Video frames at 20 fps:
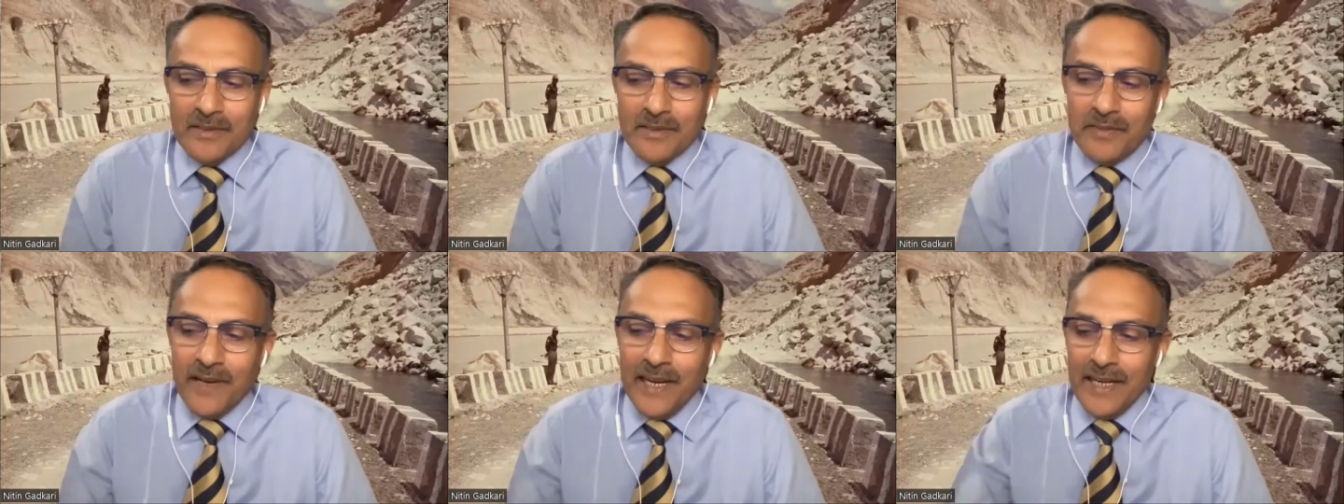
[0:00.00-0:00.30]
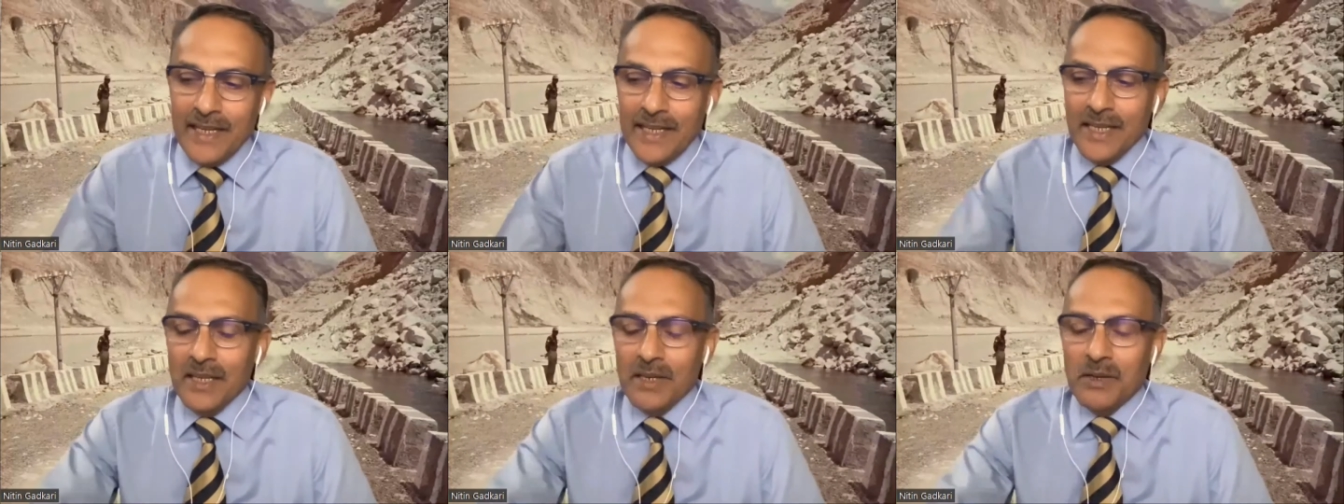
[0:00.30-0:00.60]
the
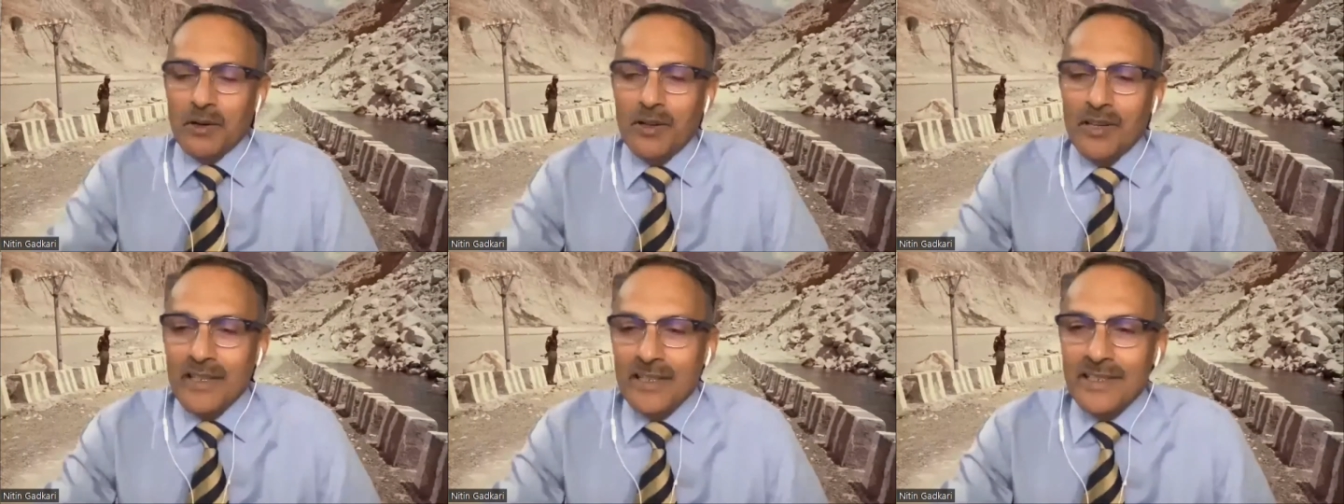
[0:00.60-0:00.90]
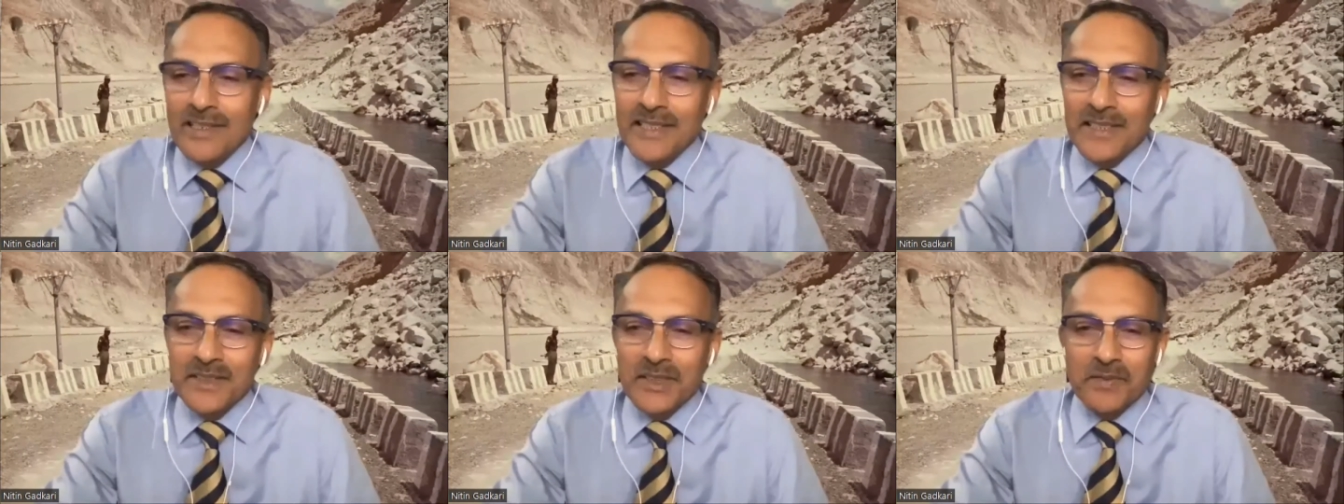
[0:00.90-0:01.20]
fighting
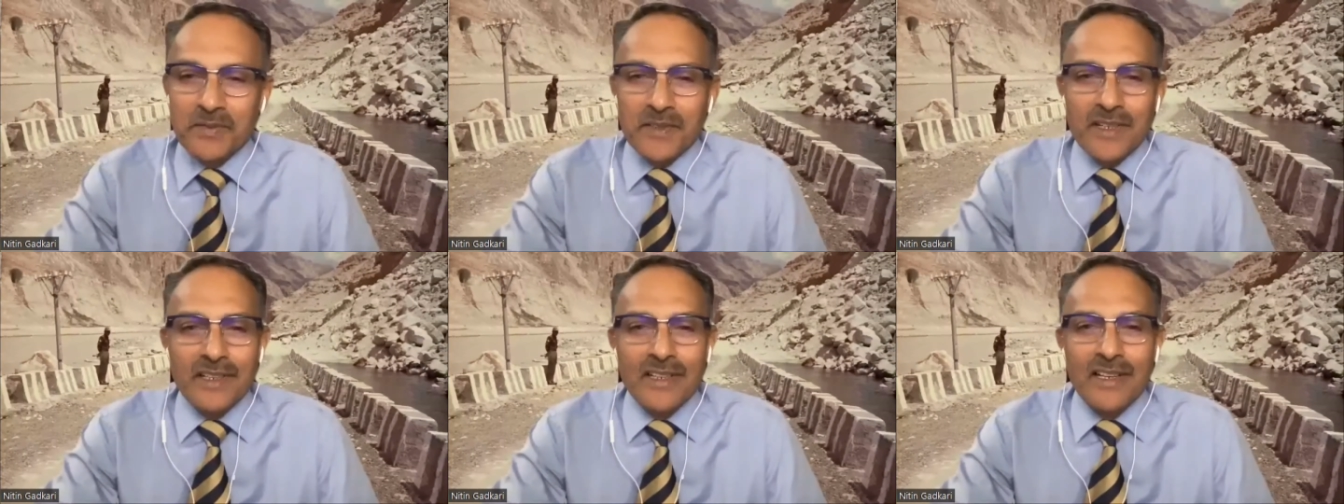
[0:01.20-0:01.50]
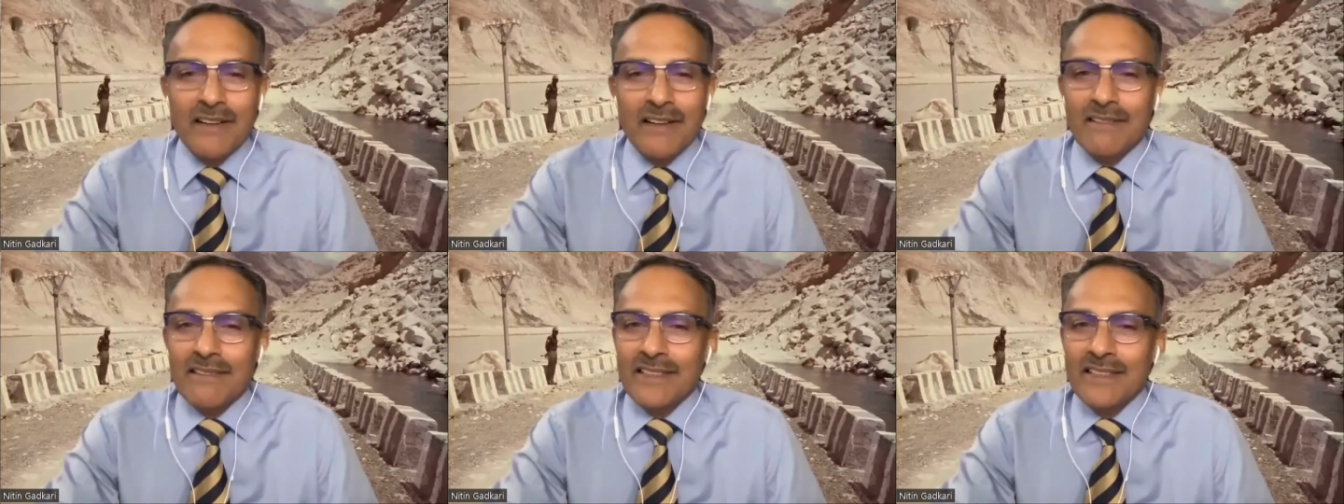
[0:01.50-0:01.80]
qualities of
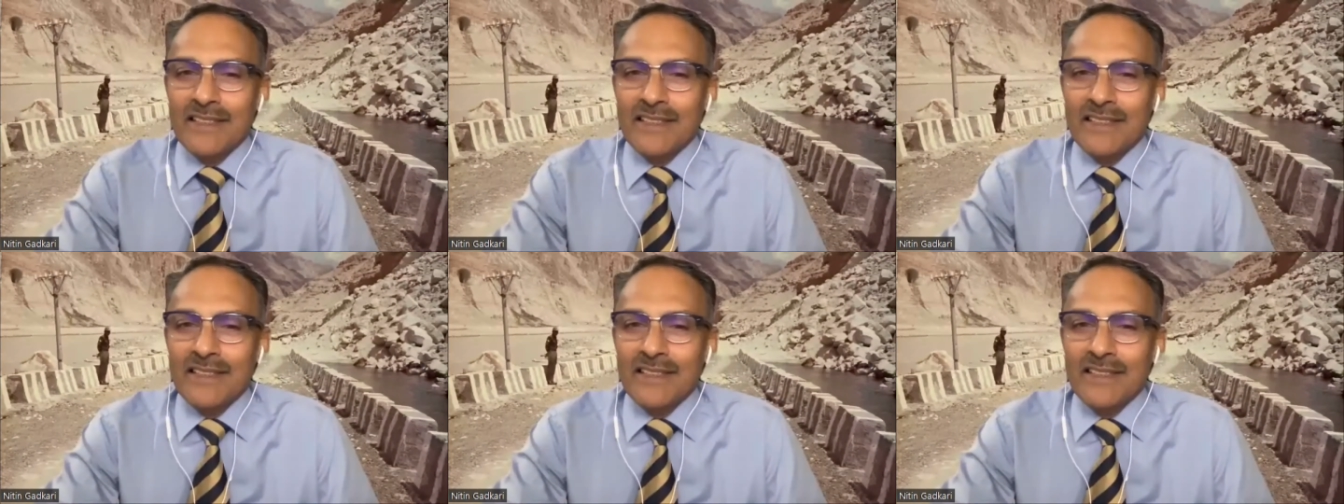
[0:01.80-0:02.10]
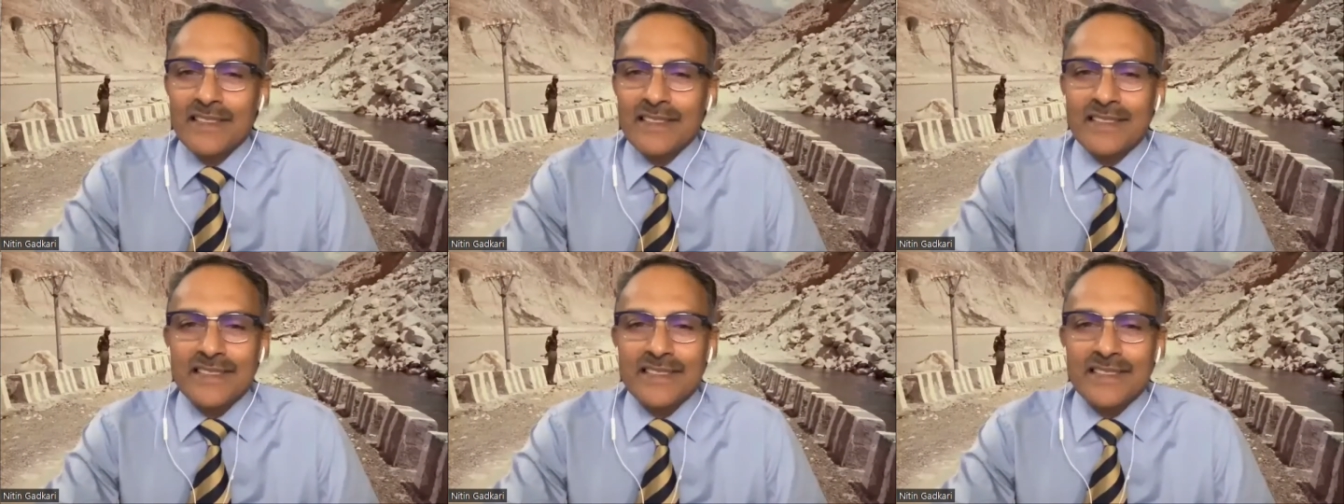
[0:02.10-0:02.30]
Colonel Rinchen